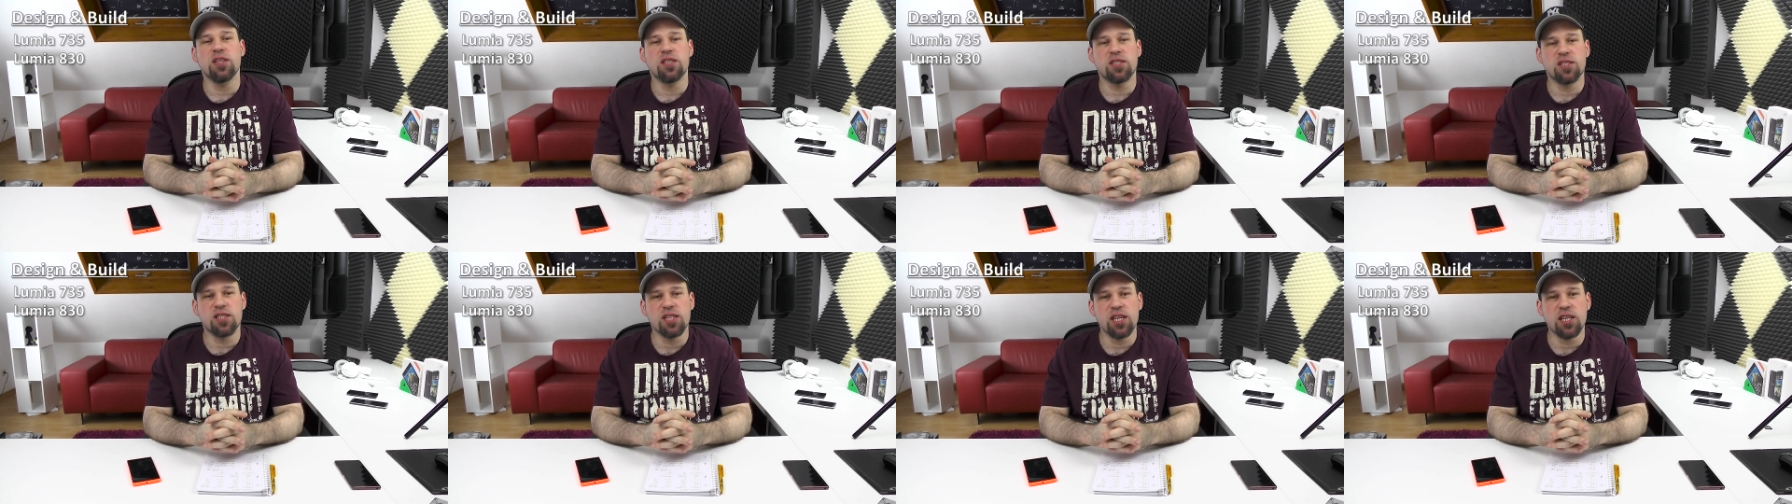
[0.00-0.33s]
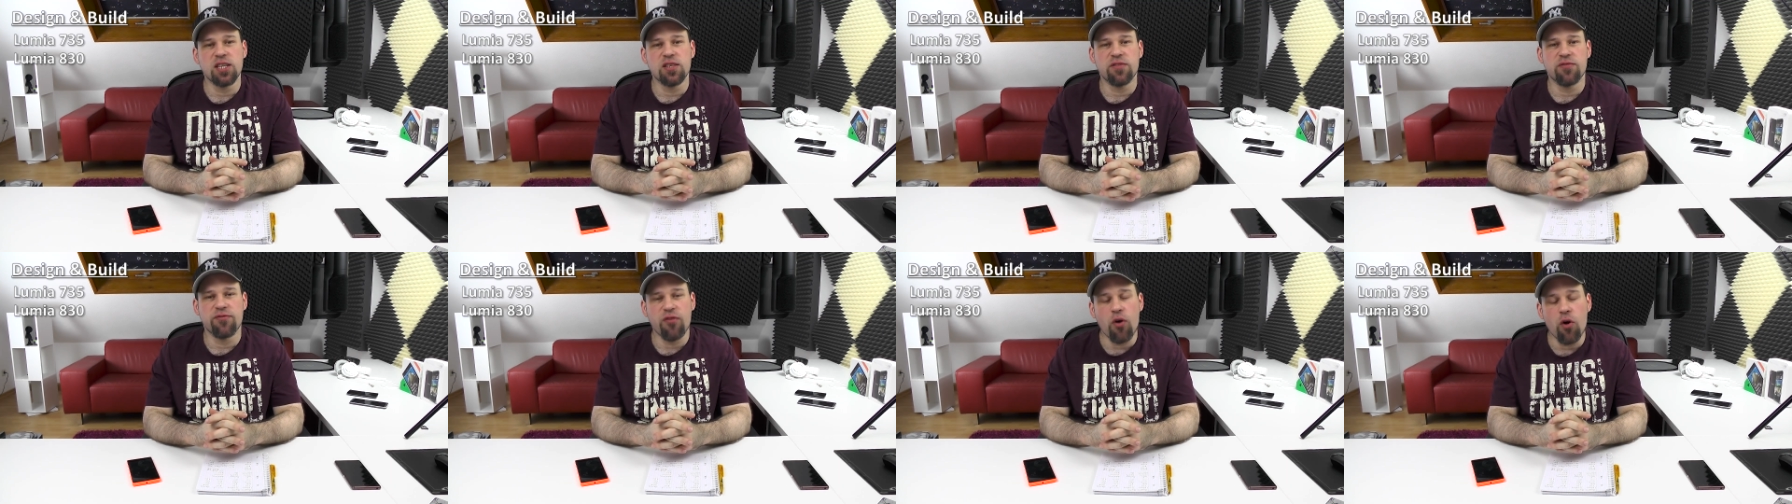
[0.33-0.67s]

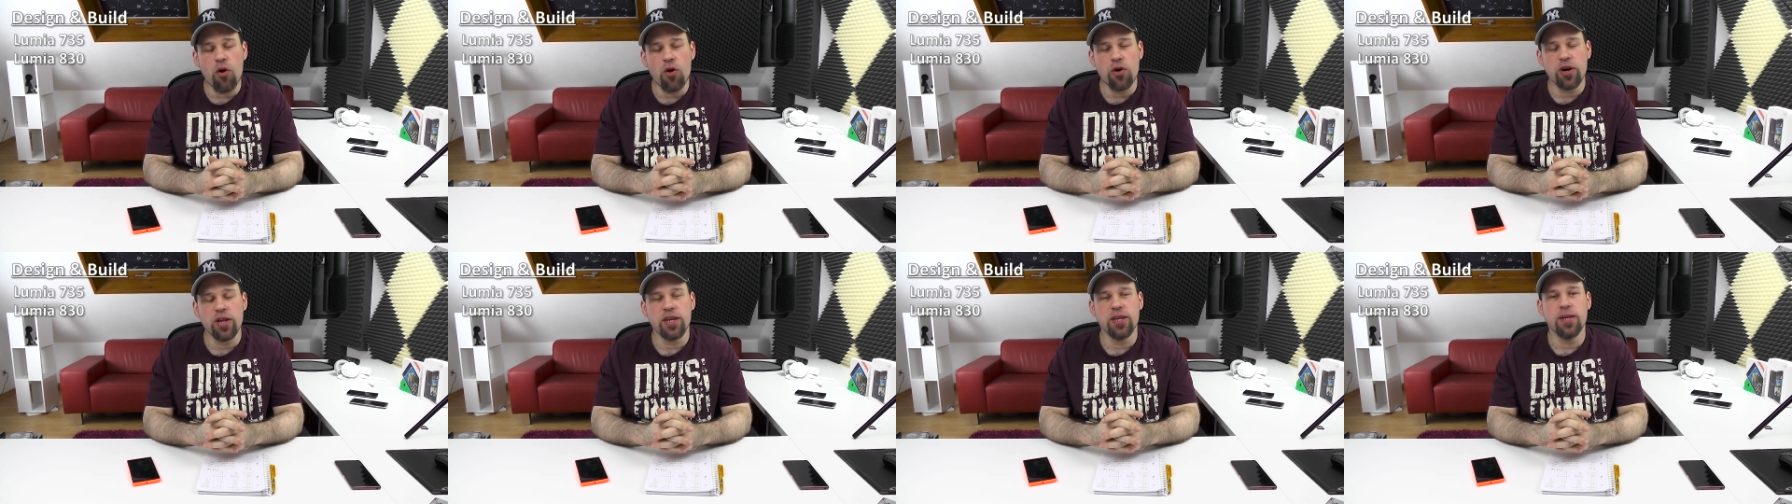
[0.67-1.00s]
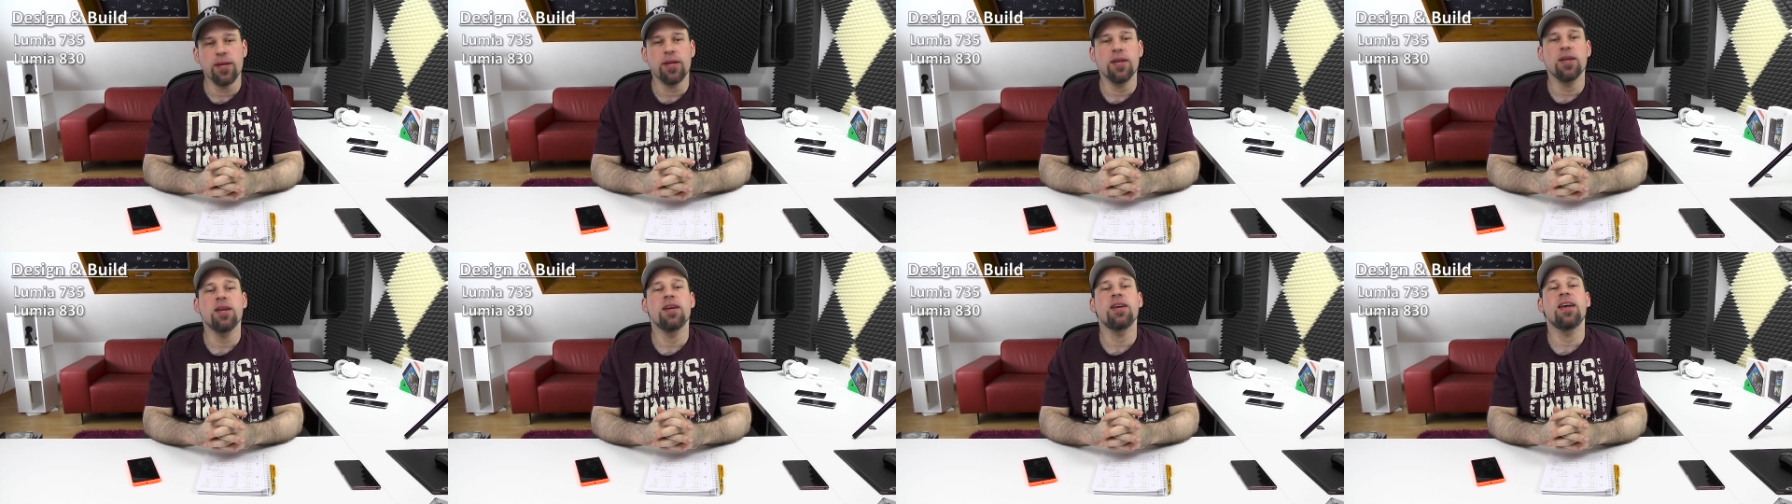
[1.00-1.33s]

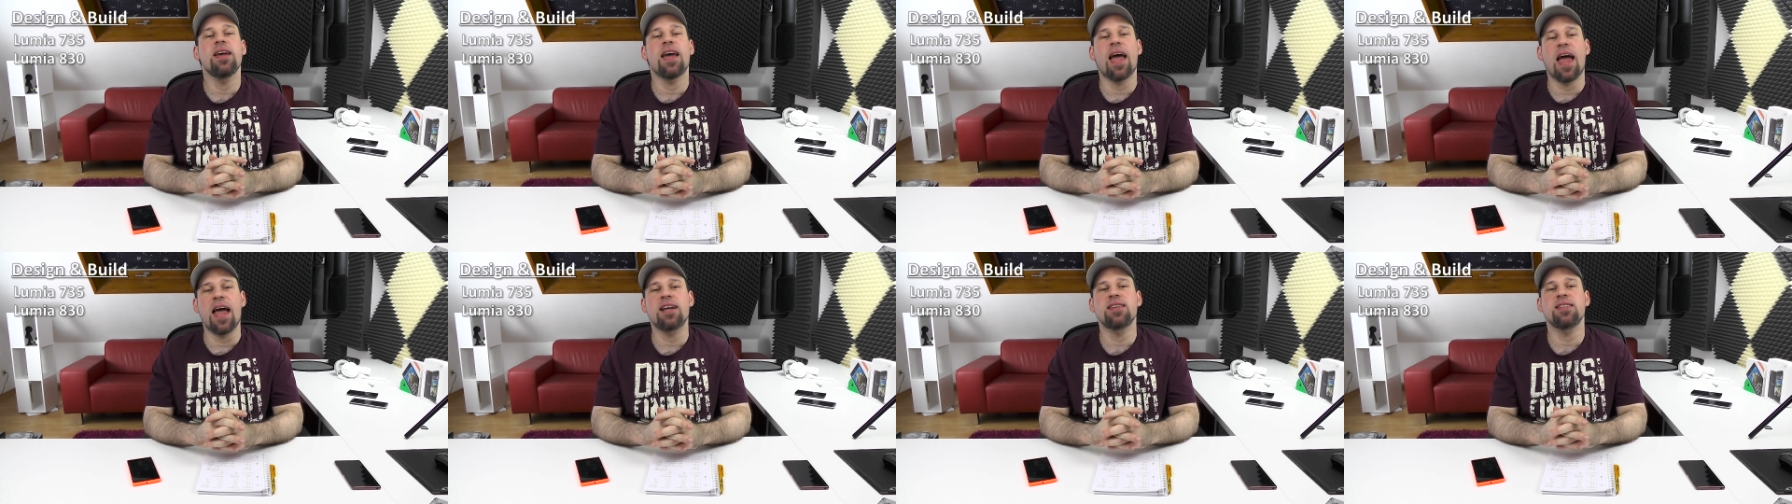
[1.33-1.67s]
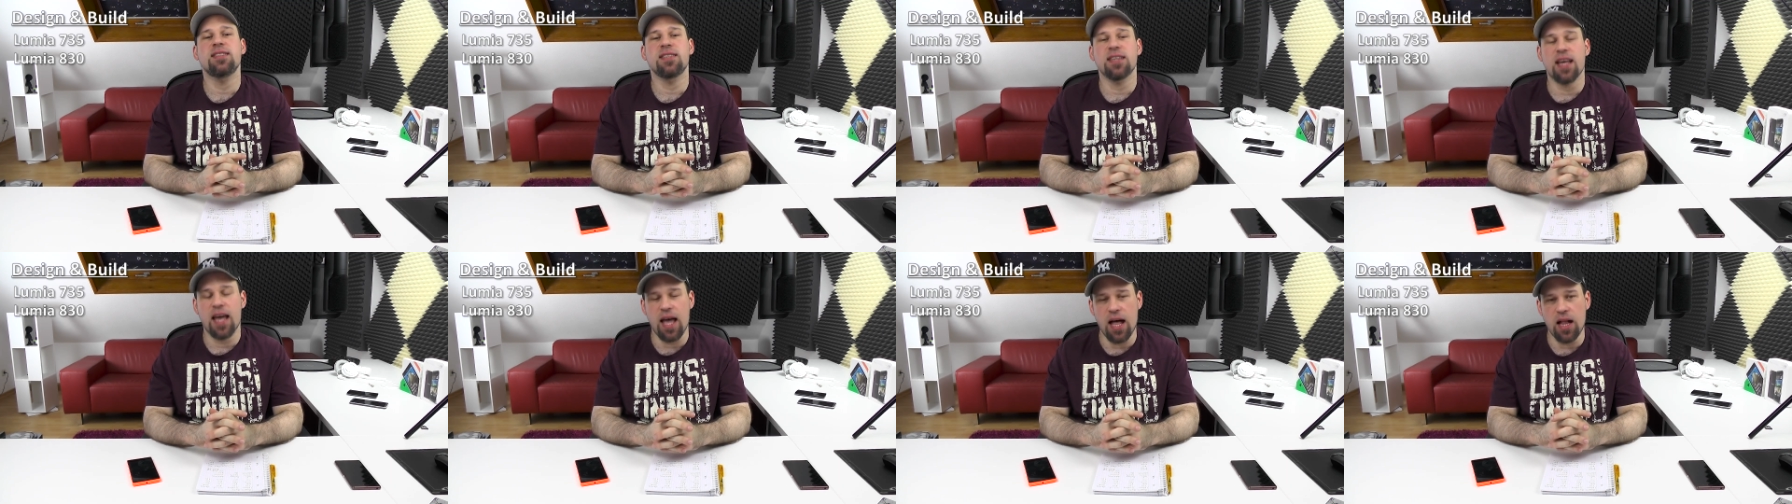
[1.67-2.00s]
640
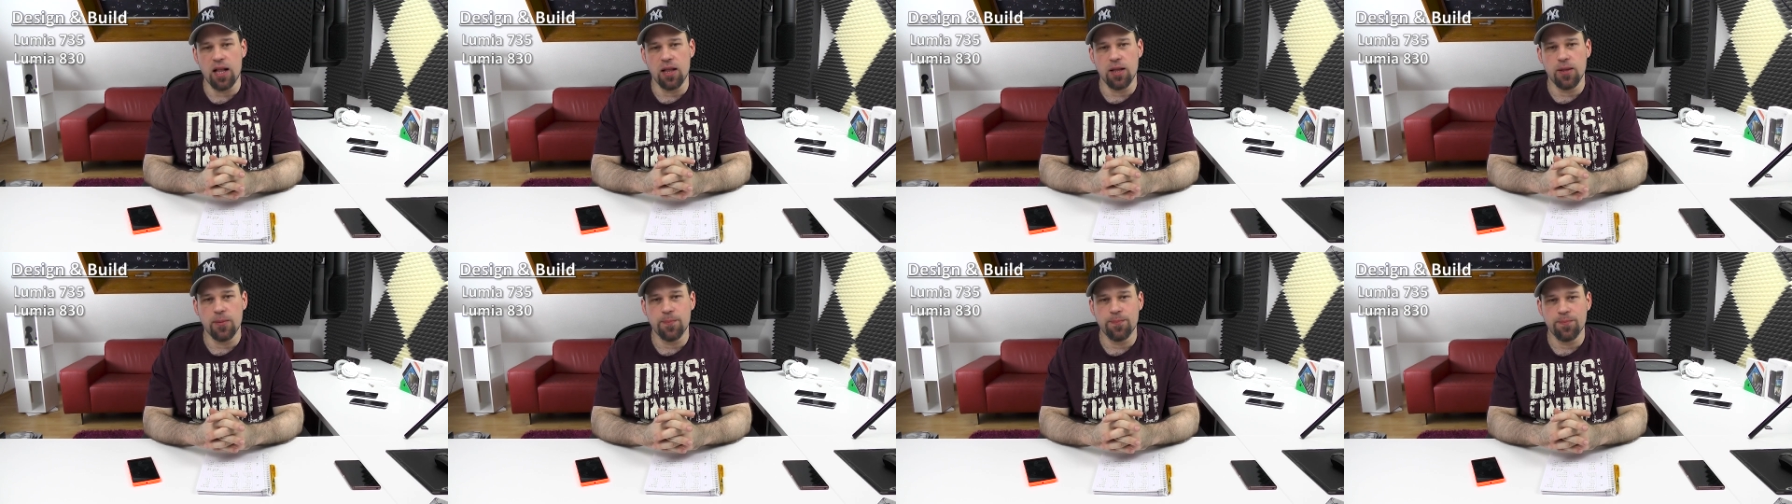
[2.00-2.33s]
XL.